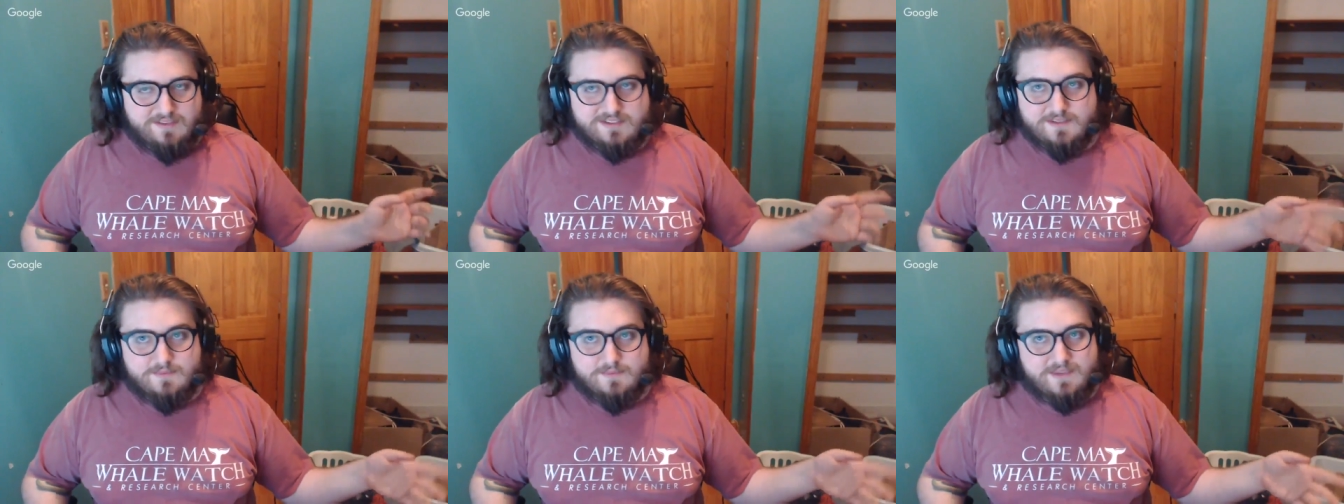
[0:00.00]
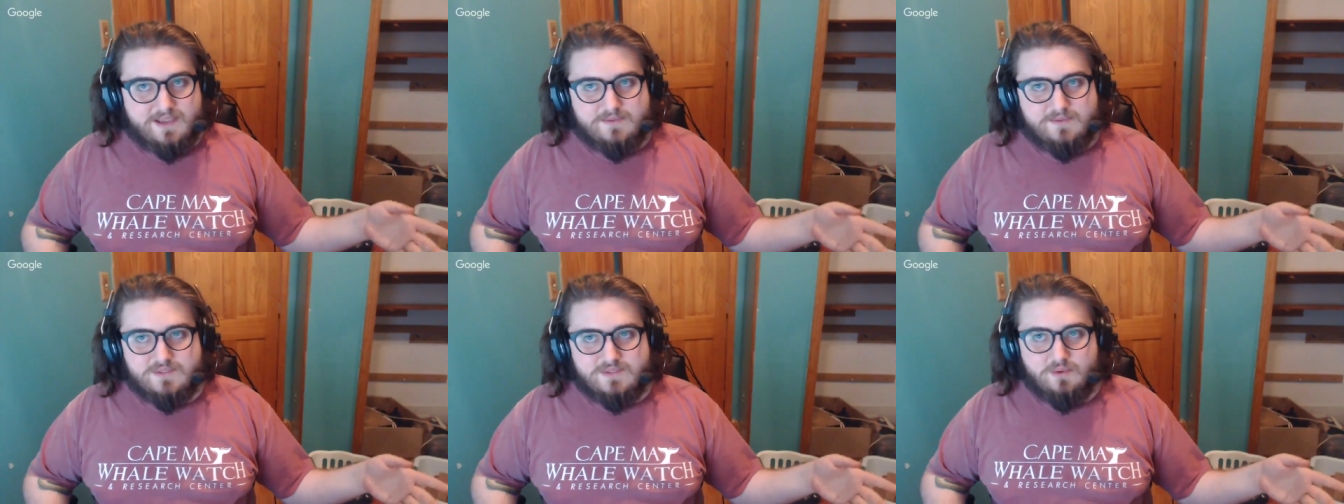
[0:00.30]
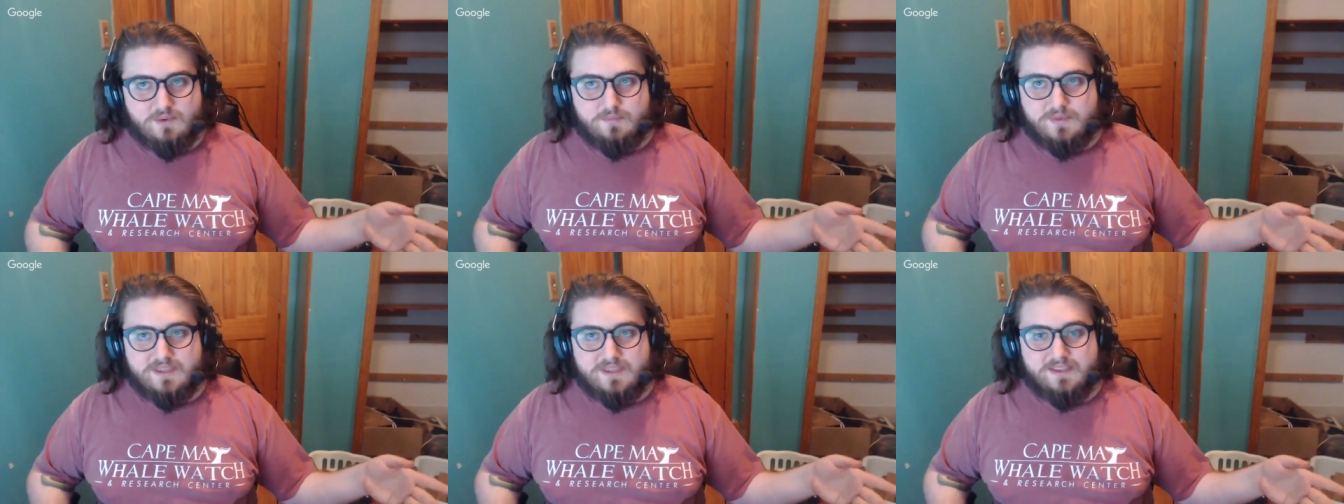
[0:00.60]
sometimes
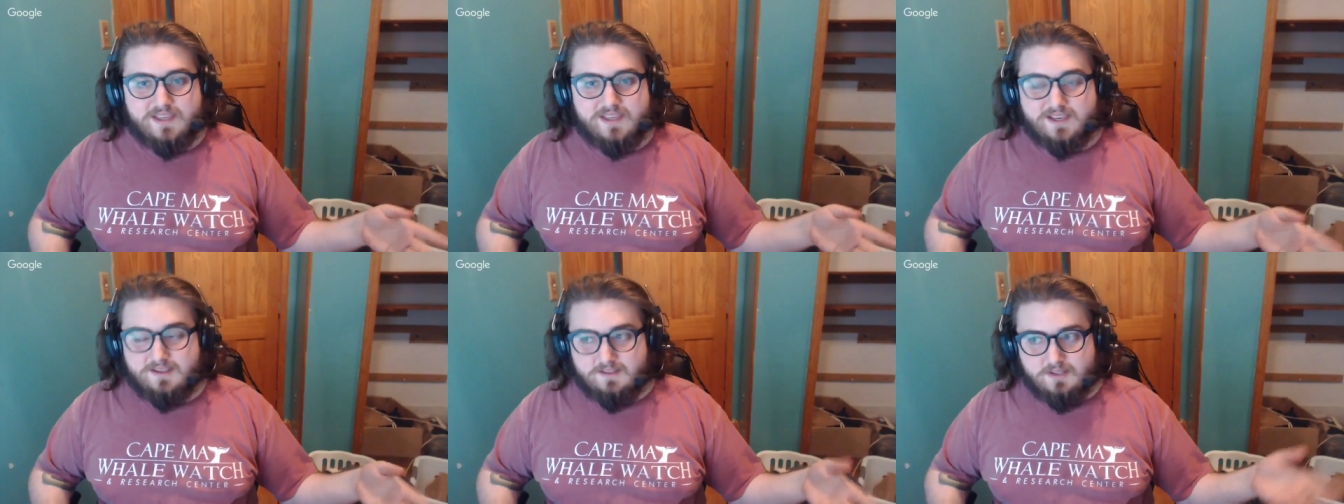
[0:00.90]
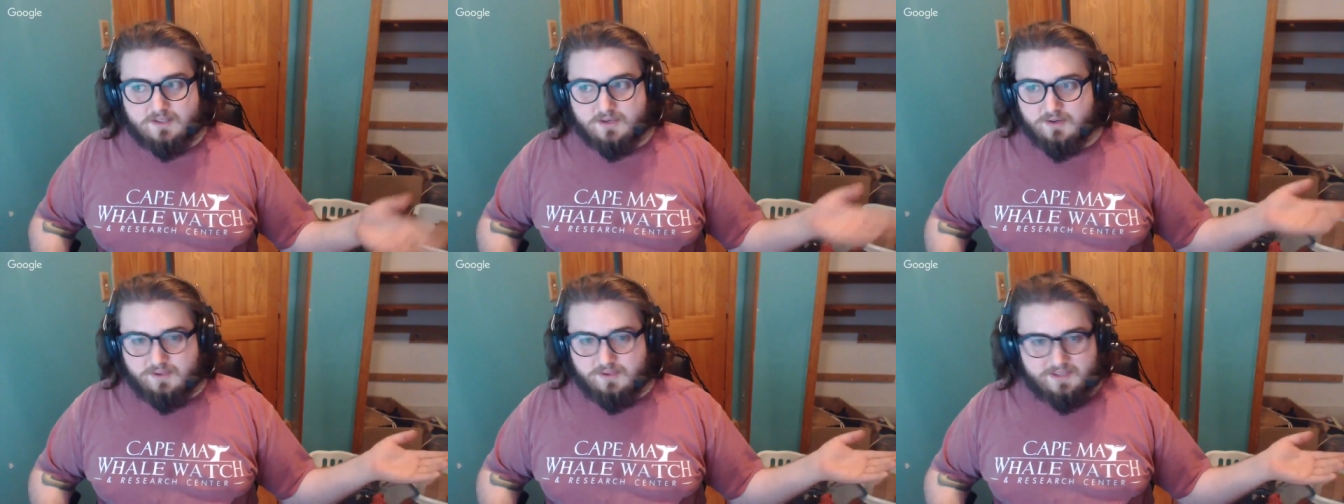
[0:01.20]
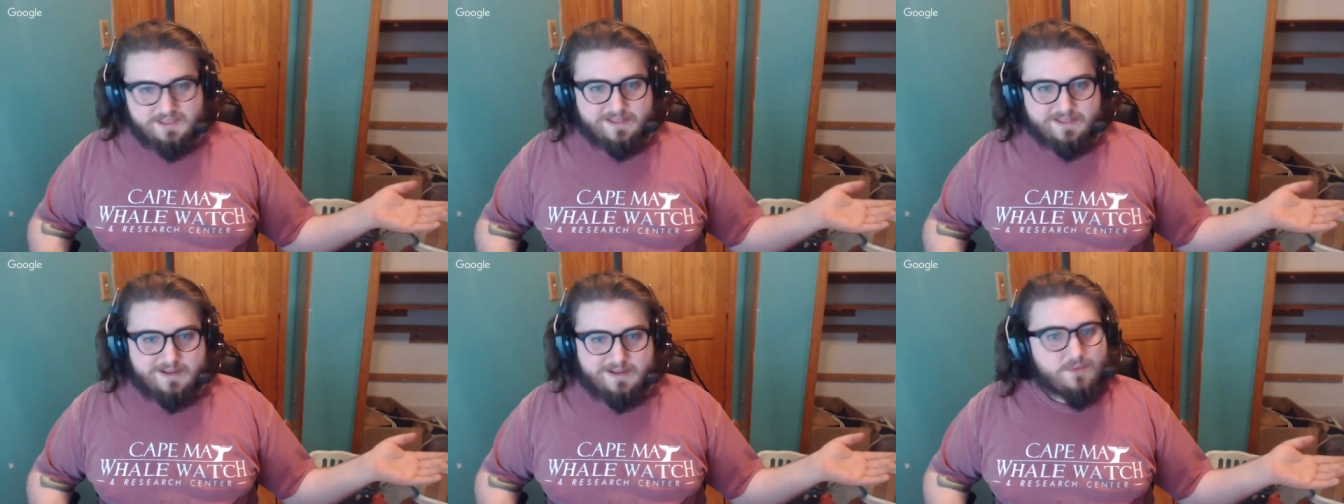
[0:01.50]
it'll be like
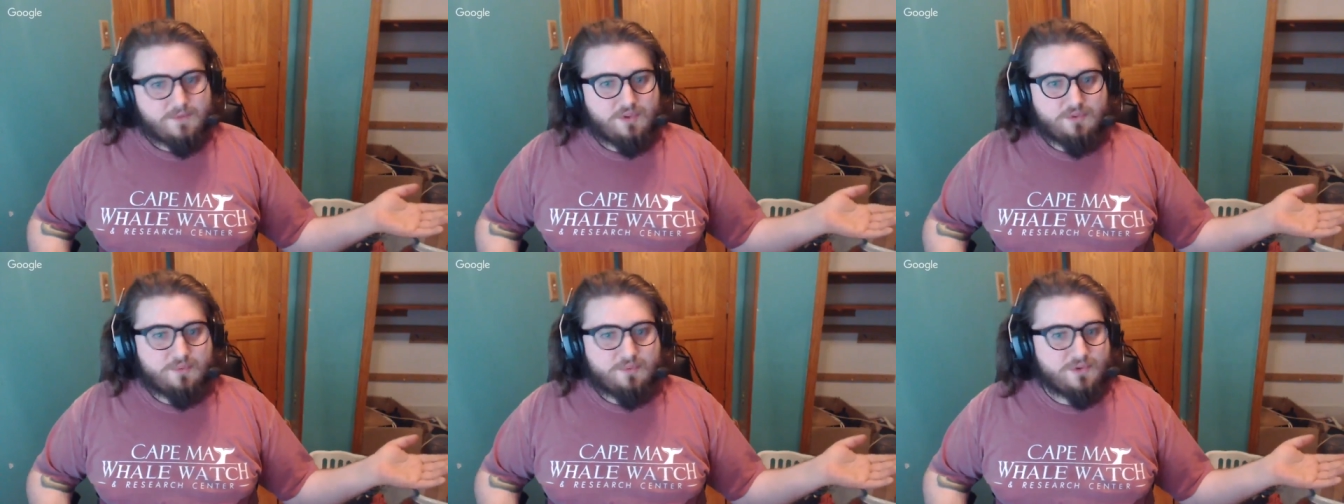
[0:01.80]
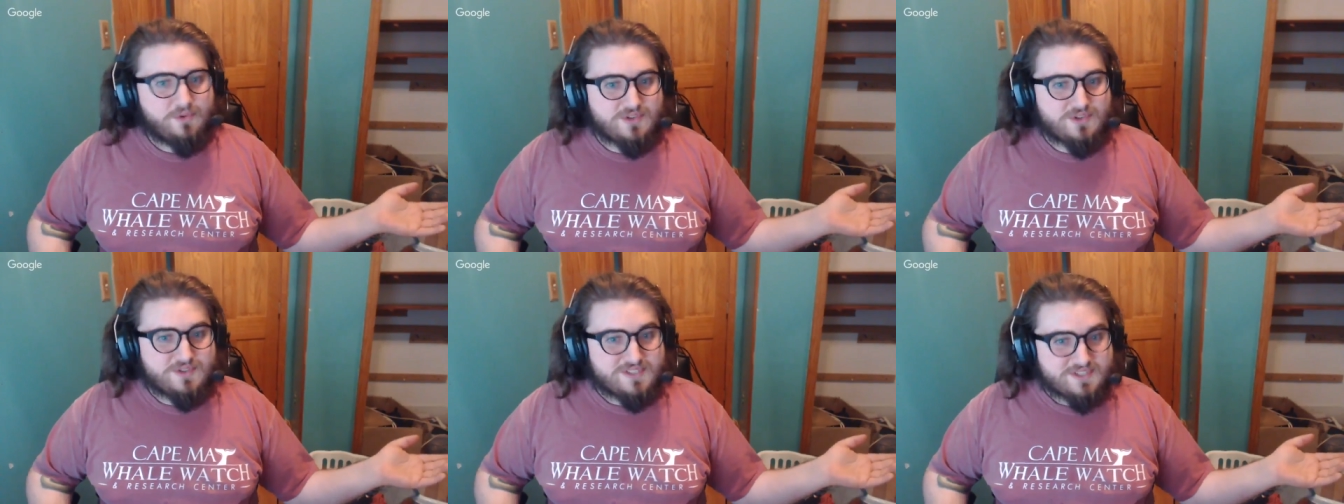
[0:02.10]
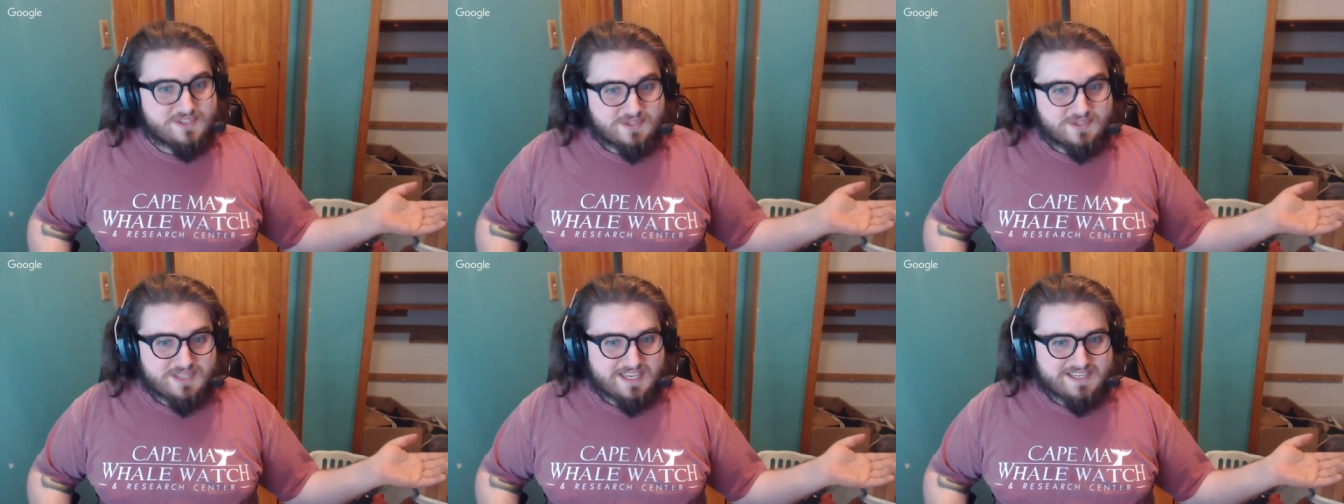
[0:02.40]
literally like a multiple
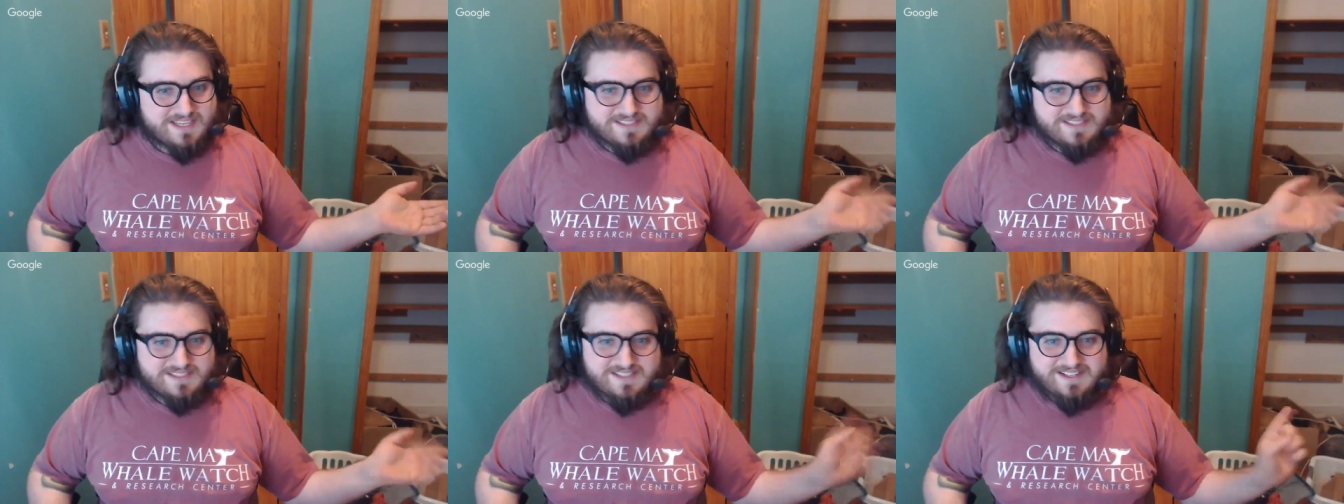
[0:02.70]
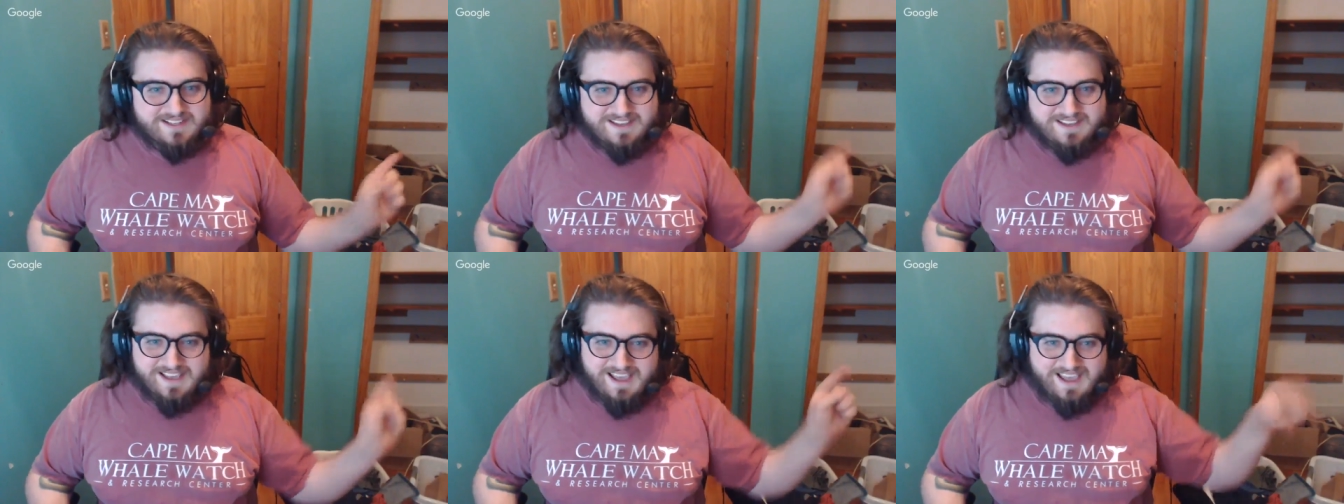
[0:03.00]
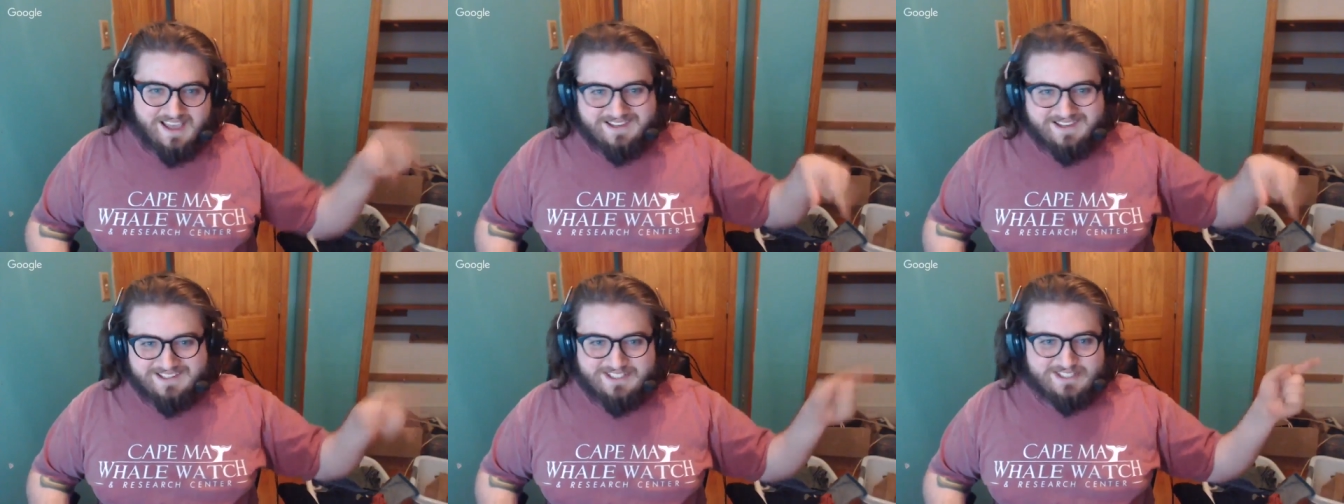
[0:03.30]
choice test
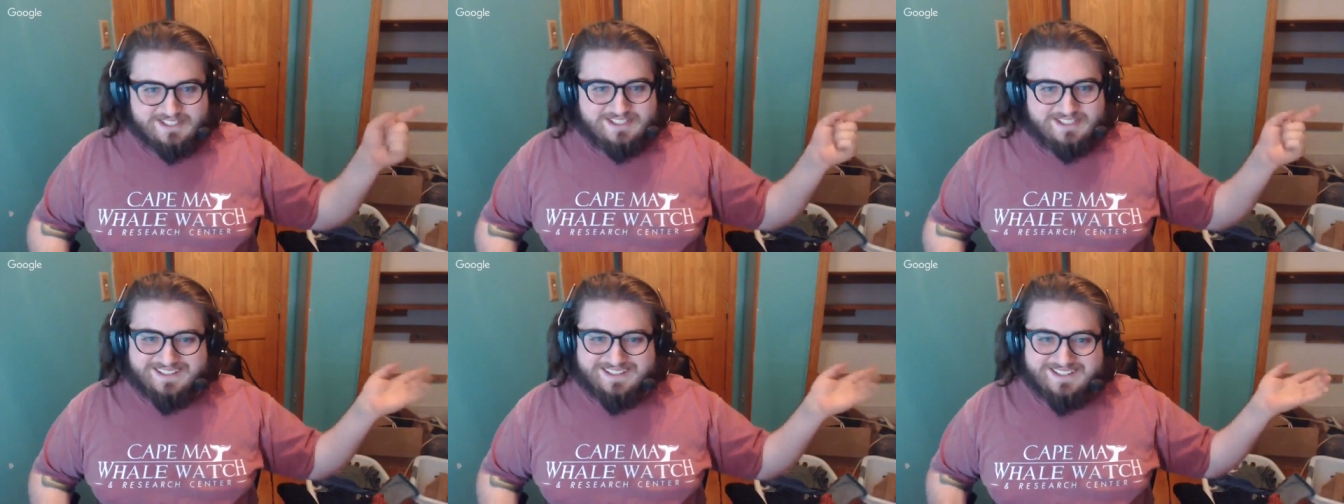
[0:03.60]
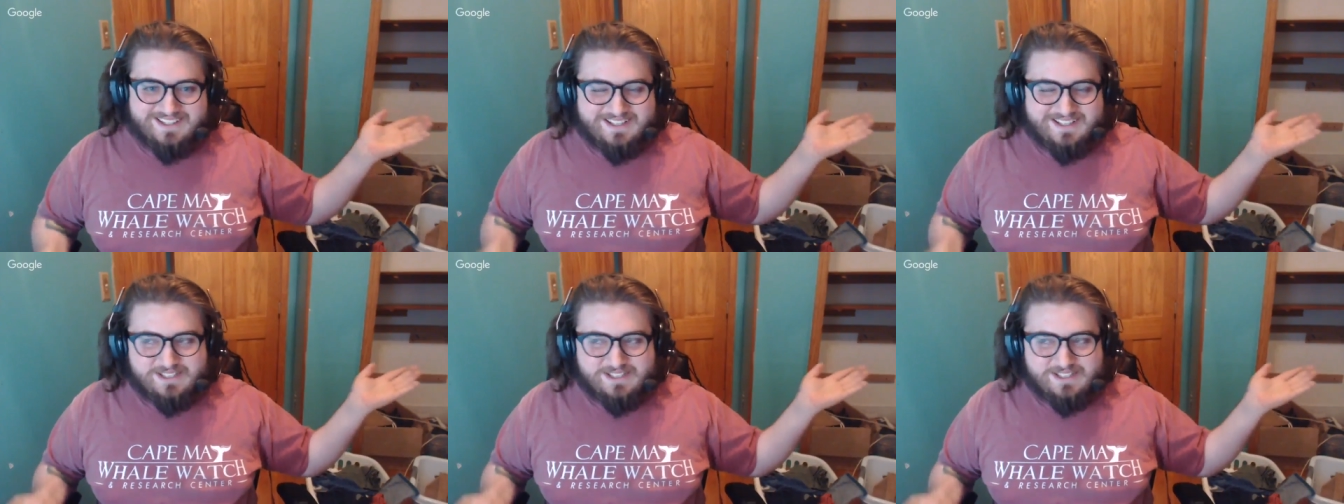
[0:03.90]
and just to,